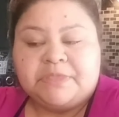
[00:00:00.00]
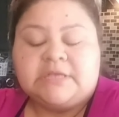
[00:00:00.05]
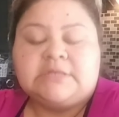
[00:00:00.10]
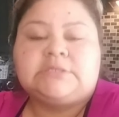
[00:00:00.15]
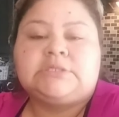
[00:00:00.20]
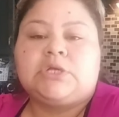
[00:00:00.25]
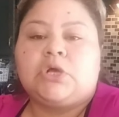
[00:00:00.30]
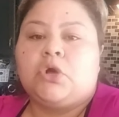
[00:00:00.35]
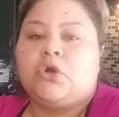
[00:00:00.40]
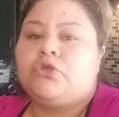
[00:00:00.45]

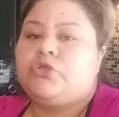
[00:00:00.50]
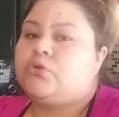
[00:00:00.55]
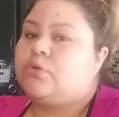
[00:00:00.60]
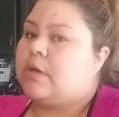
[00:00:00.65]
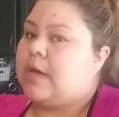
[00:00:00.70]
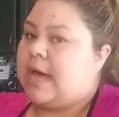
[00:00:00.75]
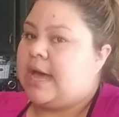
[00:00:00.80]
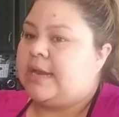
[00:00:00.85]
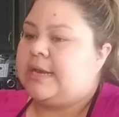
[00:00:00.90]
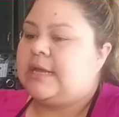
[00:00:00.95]
So you
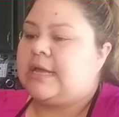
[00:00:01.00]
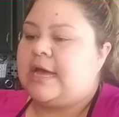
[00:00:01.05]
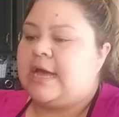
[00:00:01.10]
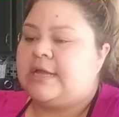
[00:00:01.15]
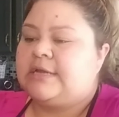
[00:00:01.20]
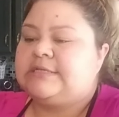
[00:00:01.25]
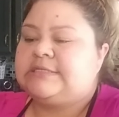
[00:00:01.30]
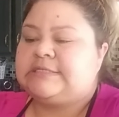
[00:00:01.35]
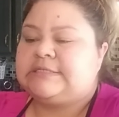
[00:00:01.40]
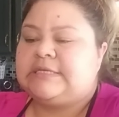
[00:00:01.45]
kind
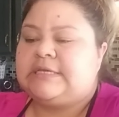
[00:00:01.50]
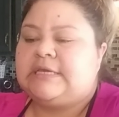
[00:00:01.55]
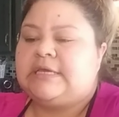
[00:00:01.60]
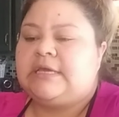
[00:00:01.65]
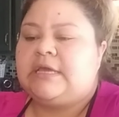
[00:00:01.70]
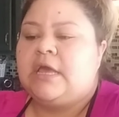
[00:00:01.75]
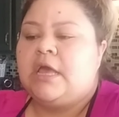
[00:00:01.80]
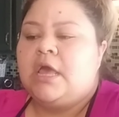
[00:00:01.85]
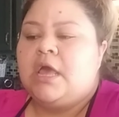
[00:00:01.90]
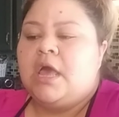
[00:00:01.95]
of
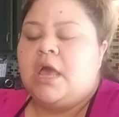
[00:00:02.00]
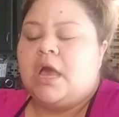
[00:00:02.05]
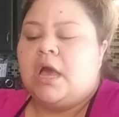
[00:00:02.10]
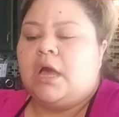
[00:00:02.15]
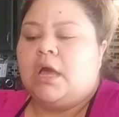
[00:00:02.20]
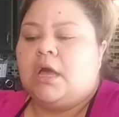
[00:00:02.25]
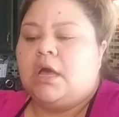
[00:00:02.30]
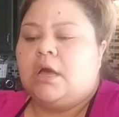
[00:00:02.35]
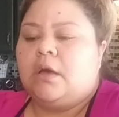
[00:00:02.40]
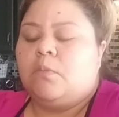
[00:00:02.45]
see
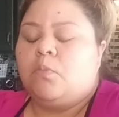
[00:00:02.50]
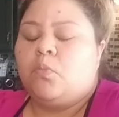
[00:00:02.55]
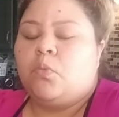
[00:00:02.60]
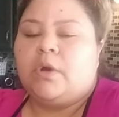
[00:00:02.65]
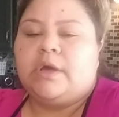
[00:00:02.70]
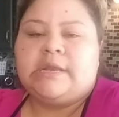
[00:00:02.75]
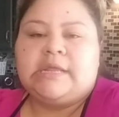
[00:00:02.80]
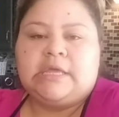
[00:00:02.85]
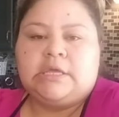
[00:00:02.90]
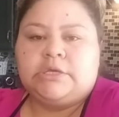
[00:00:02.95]

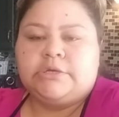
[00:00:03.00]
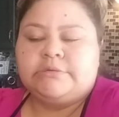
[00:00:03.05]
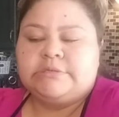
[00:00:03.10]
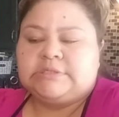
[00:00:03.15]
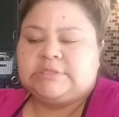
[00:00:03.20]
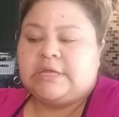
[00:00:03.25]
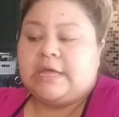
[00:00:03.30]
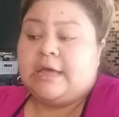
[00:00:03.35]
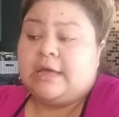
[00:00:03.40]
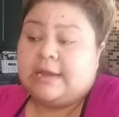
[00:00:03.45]
what he
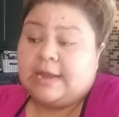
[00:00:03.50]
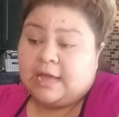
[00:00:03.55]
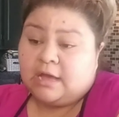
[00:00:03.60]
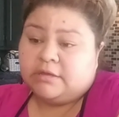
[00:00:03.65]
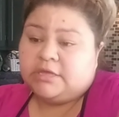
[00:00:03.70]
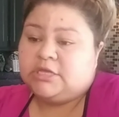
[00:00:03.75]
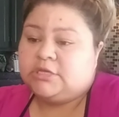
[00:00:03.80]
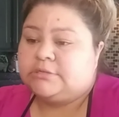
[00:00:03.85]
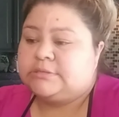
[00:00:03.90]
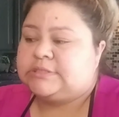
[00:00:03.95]
used and
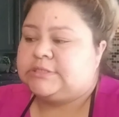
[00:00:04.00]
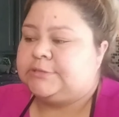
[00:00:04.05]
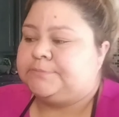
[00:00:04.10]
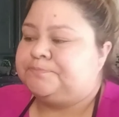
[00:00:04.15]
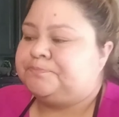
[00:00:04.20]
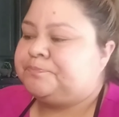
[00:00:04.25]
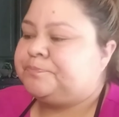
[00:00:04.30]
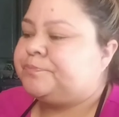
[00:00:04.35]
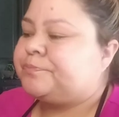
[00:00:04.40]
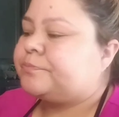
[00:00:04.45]
how he used them.